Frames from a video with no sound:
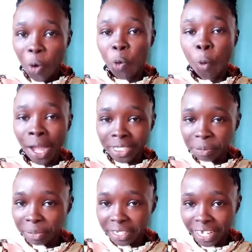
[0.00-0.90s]
Once
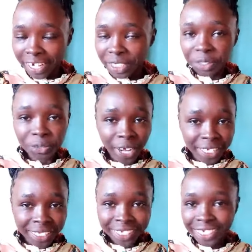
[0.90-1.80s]
bitten,
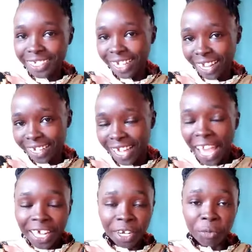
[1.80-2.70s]
twice shy.
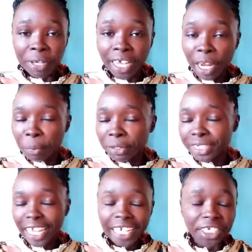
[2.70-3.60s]
Now Michele
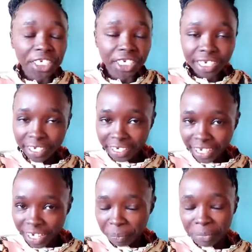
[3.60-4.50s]
Ponte is
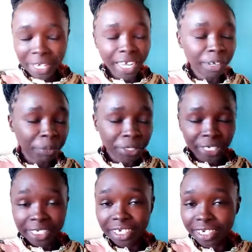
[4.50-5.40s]
shining. Michele Ponte
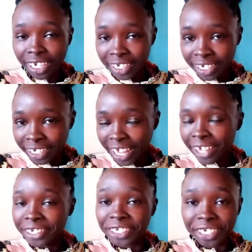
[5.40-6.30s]
is shining
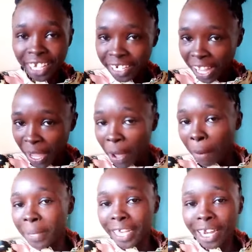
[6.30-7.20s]
in China.
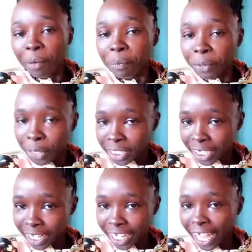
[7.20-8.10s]
Michele
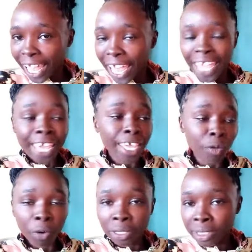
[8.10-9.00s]
Ponte, he
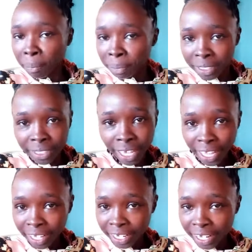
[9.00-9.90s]
was
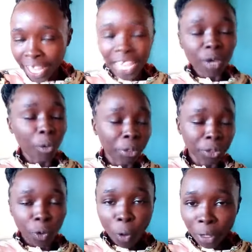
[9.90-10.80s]
beaten. He was
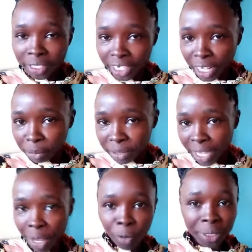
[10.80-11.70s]
called names.
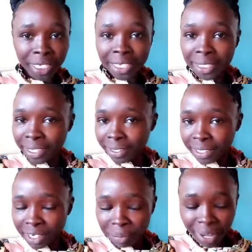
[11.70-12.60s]
He was
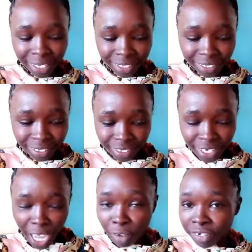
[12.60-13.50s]
insulted. But
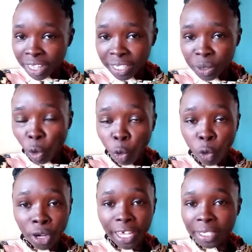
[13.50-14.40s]
after this
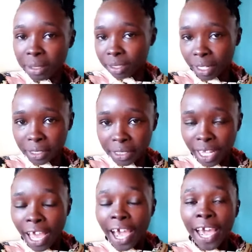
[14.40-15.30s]
whole insult,
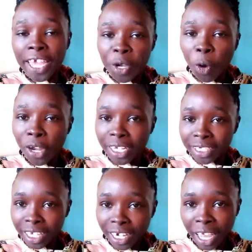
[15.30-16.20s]
he
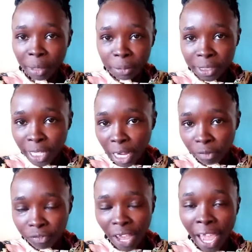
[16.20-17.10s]
collected
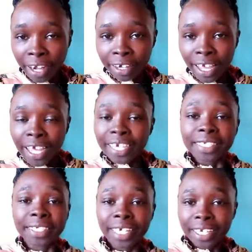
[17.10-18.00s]
himself and
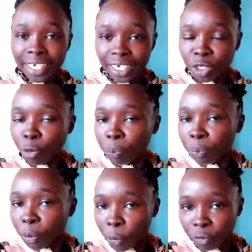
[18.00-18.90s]
decided to
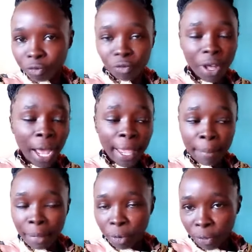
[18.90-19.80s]
prove
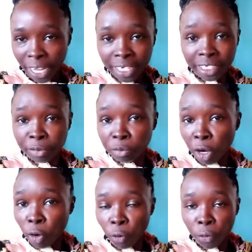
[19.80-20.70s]
Ayamara and
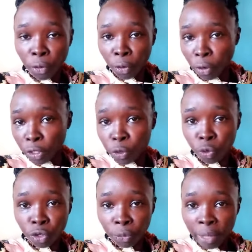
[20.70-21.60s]
Dimwango wrong. You
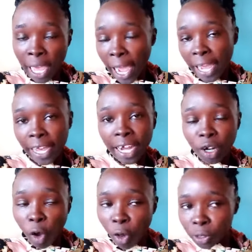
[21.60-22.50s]
know, I can
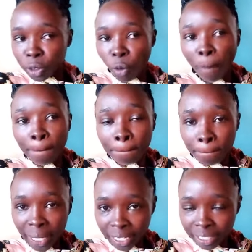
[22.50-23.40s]
also
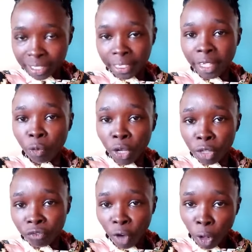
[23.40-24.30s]
make it. The way
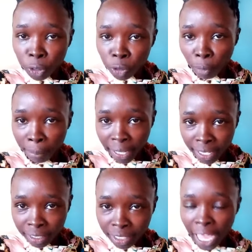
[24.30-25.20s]
you also make
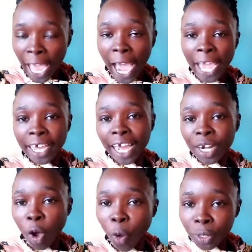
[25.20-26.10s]
it, I
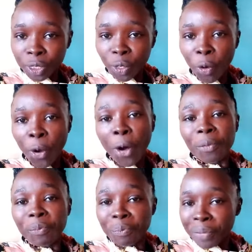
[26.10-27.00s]
can also
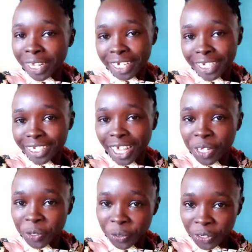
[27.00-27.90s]
make it.
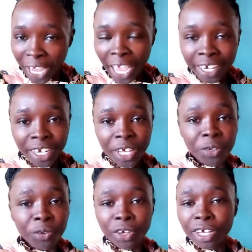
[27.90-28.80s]
You know, and
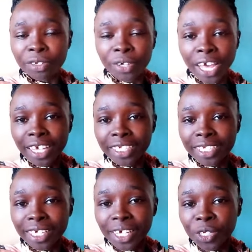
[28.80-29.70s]
you know, you
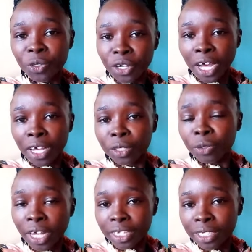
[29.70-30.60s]
guys,
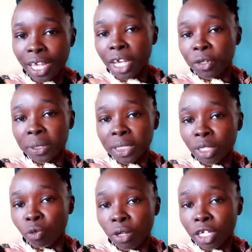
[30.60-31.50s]
you're
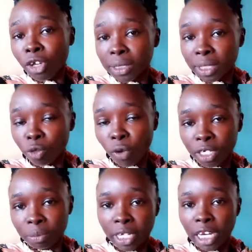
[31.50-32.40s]
seeing
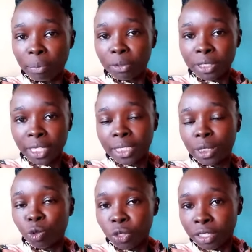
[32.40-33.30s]
what Michele Ponte is
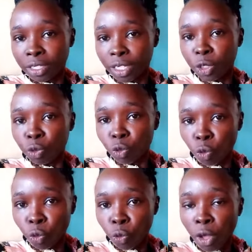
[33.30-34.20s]
doing. You
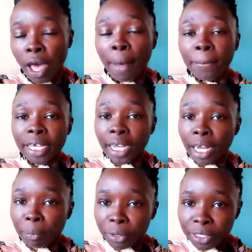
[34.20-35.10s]
know,
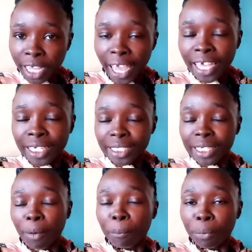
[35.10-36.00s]
Michele Ponte
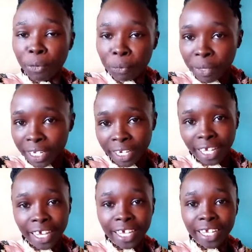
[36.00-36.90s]
is booming
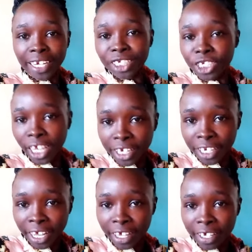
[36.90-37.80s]
in China,